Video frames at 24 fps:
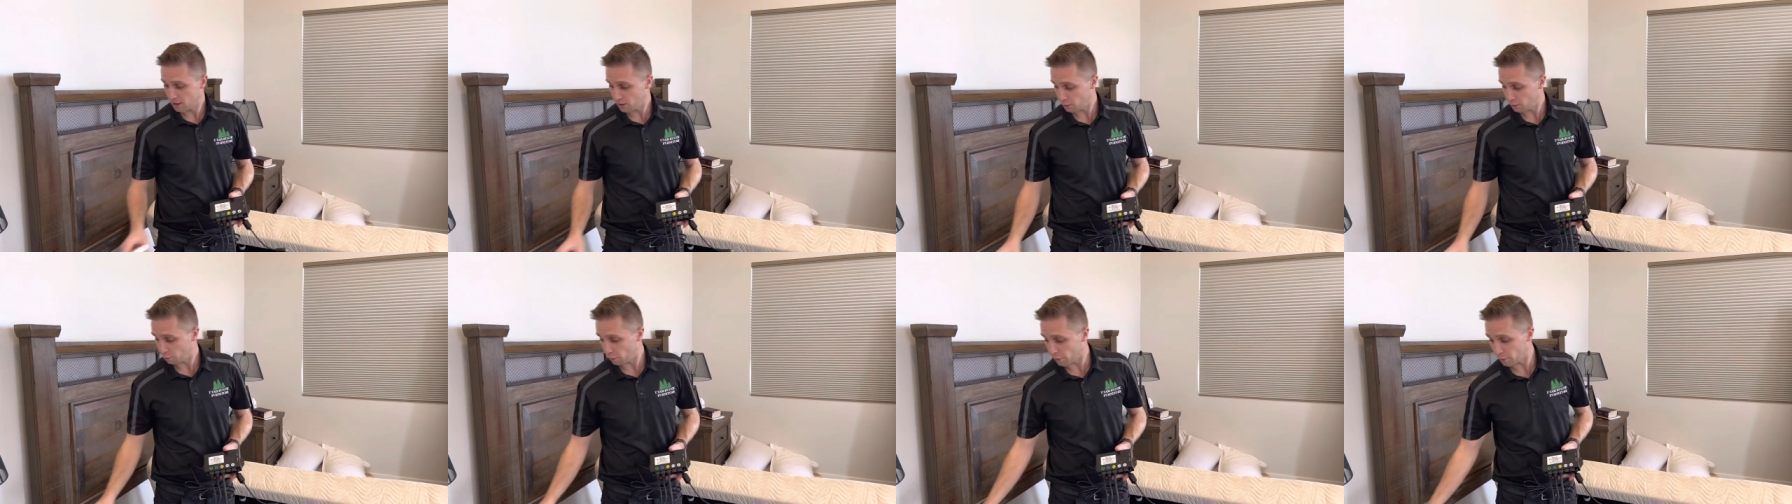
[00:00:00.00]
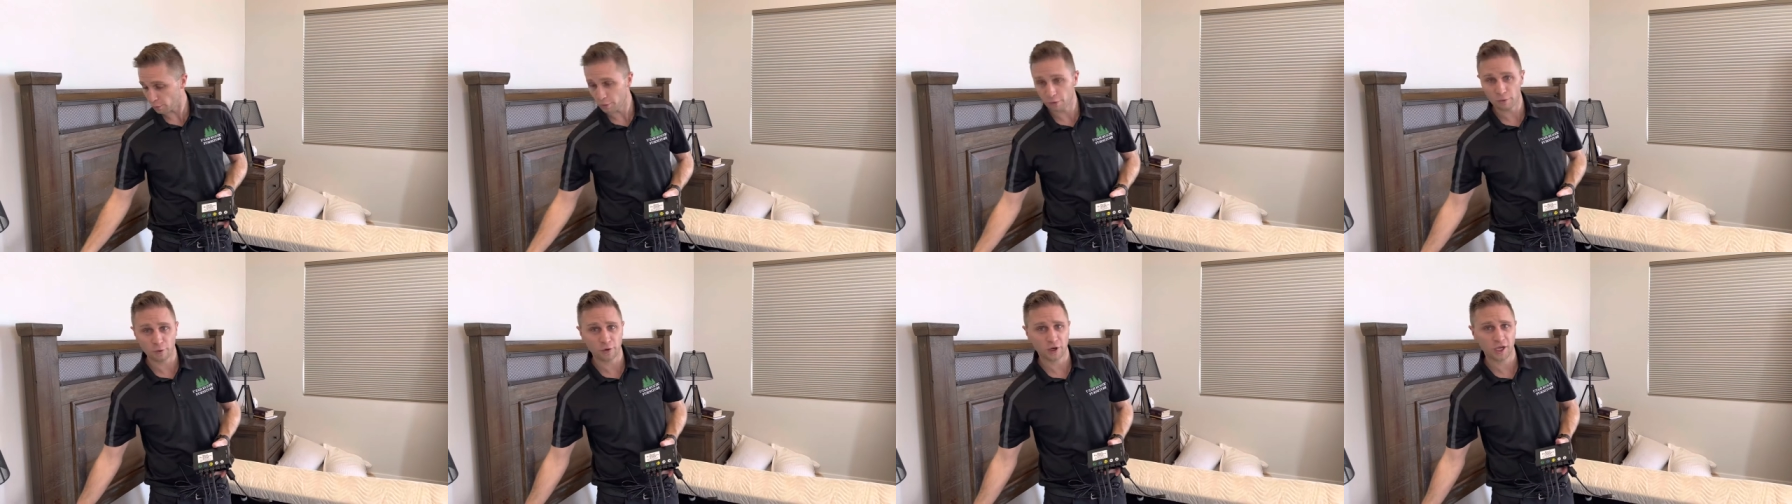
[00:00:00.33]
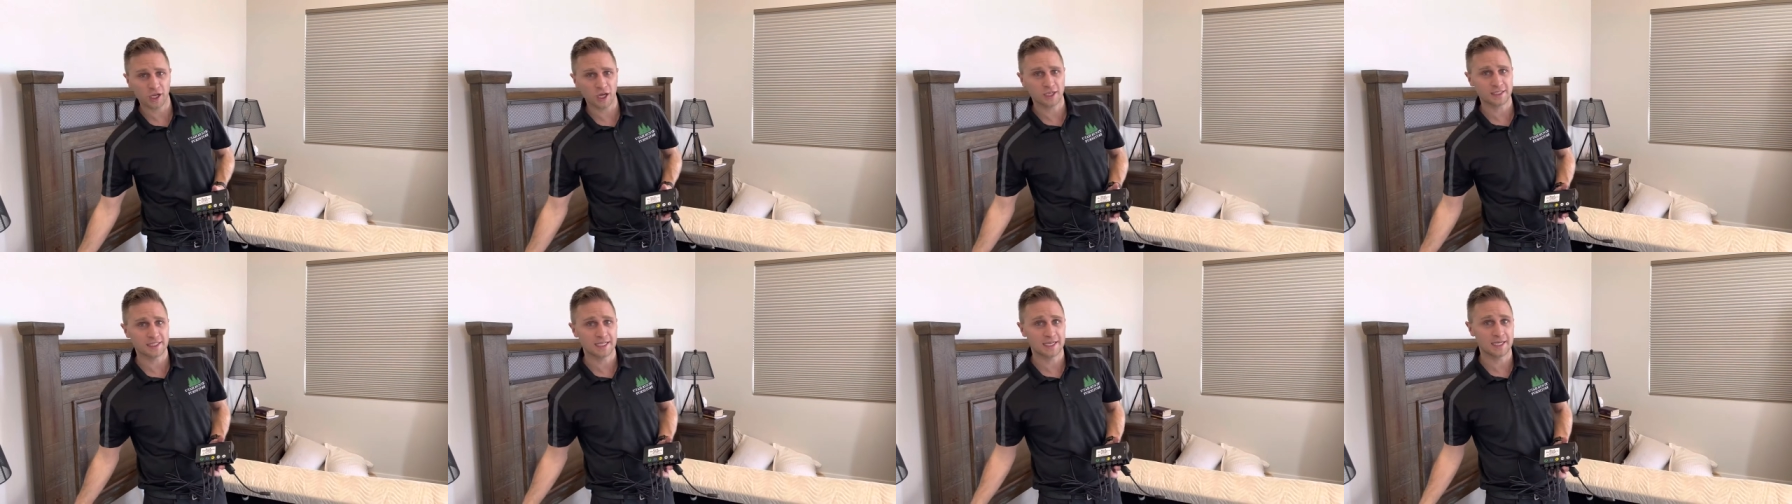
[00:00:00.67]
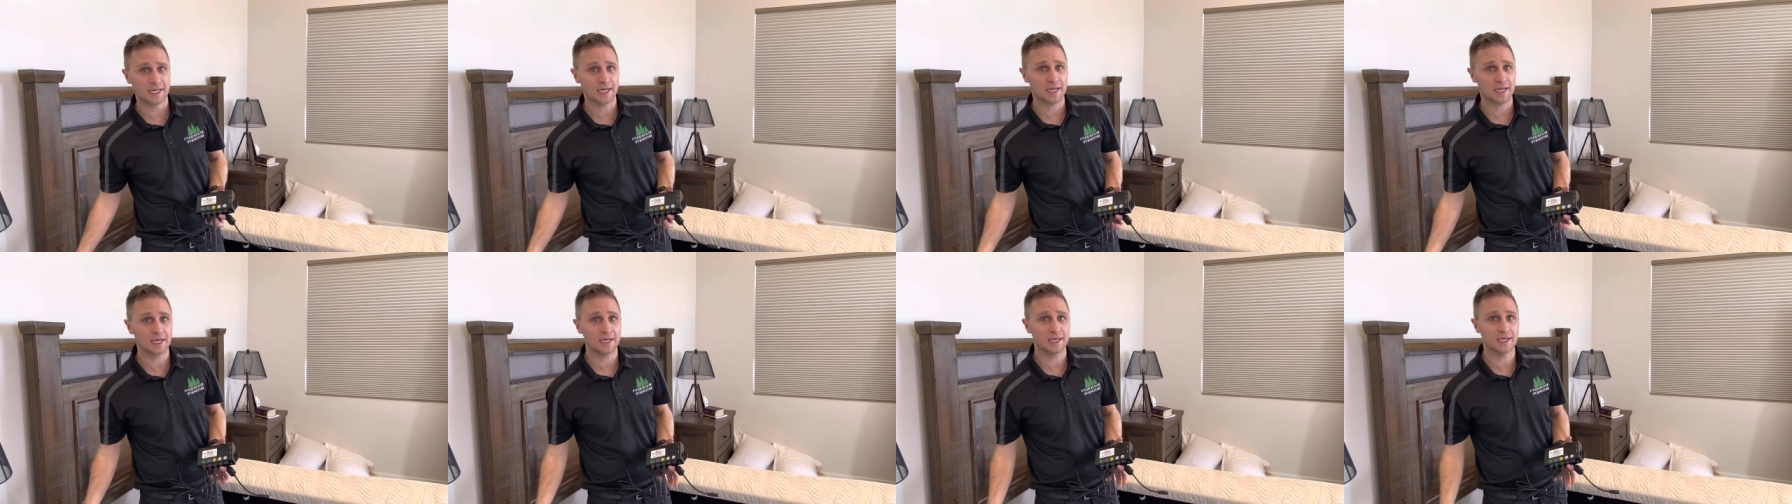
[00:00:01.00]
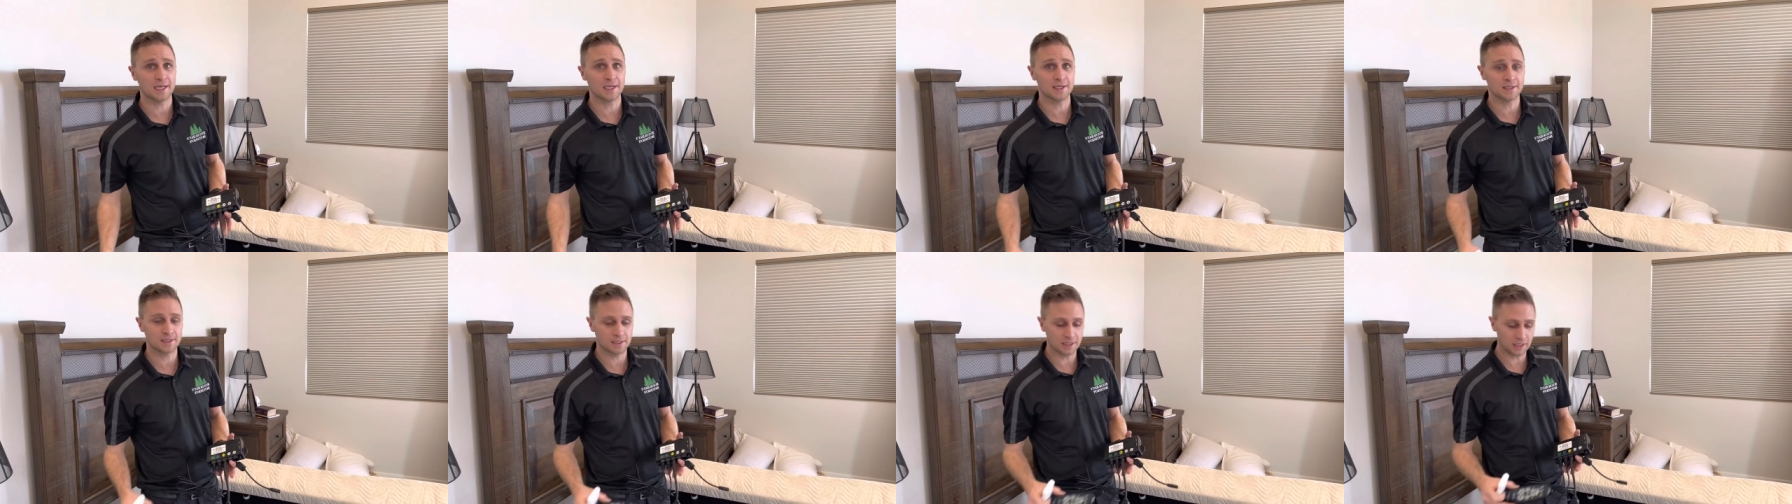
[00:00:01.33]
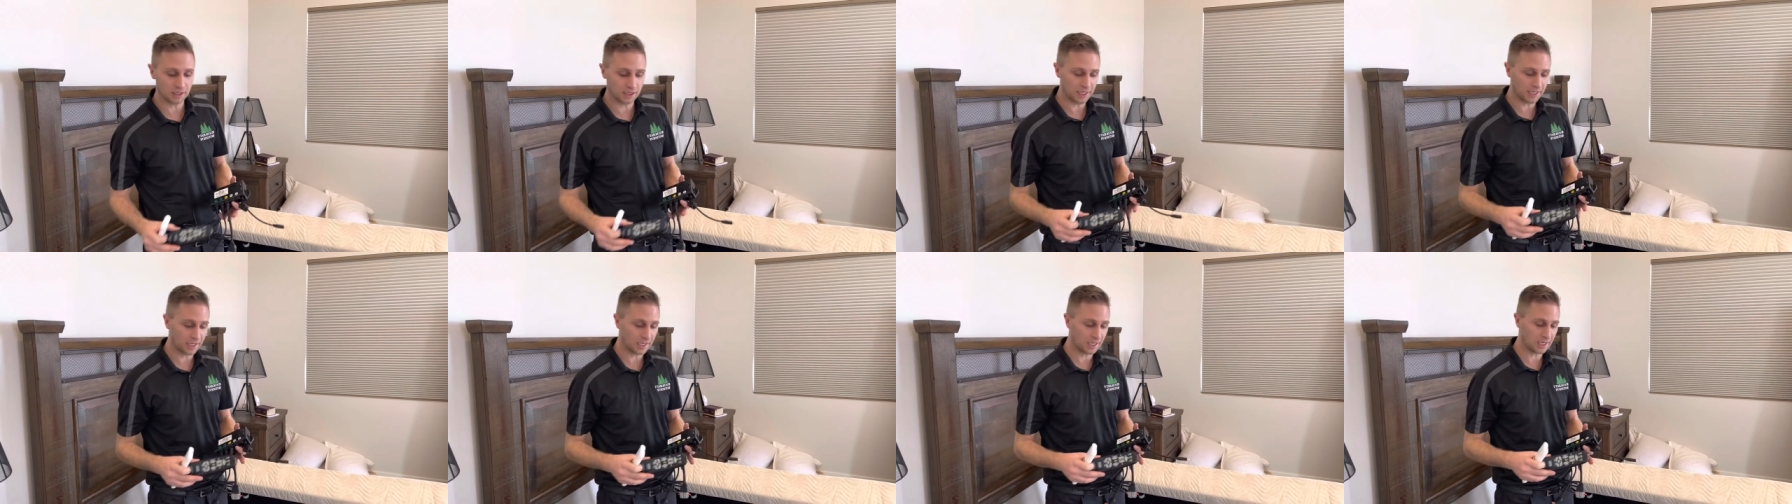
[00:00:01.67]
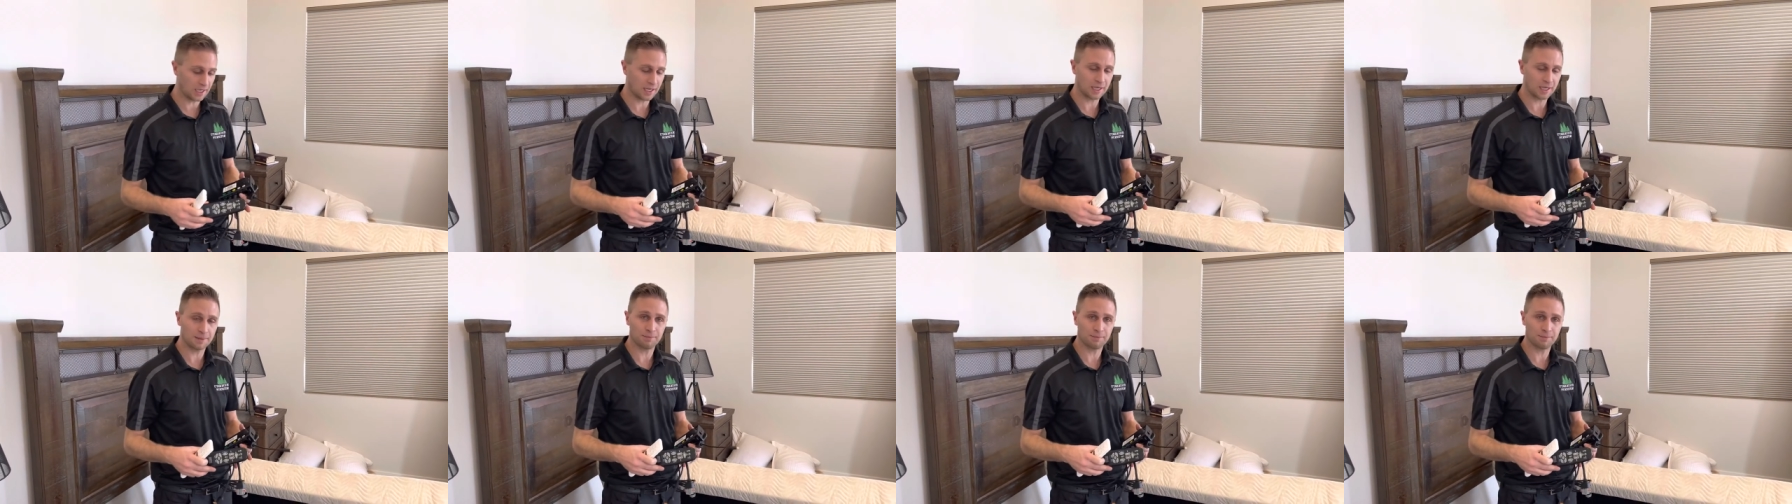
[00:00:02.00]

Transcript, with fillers: The one that we're working on today is the Leggett